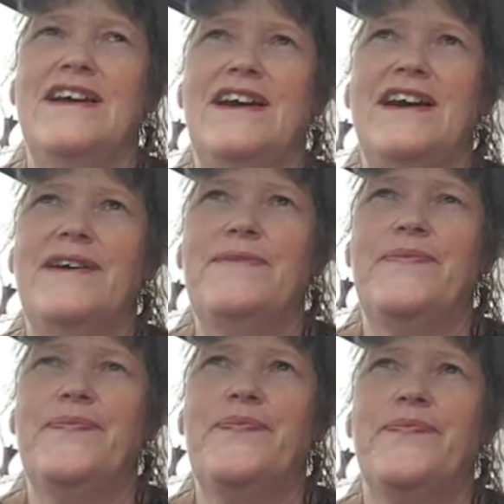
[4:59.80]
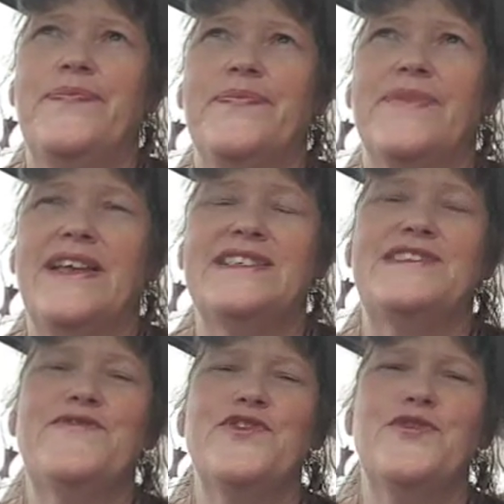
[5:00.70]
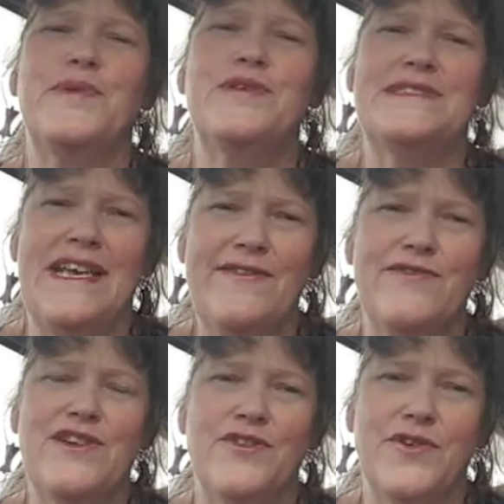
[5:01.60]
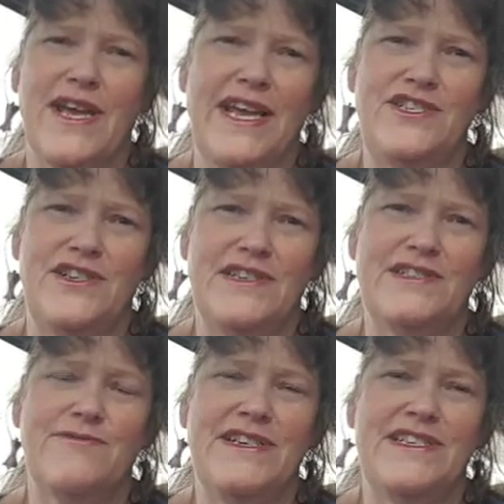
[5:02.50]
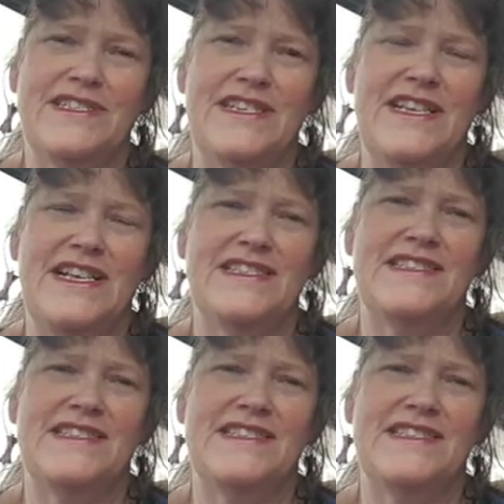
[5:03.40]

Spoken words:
And it's difficult because every congregation is registered as a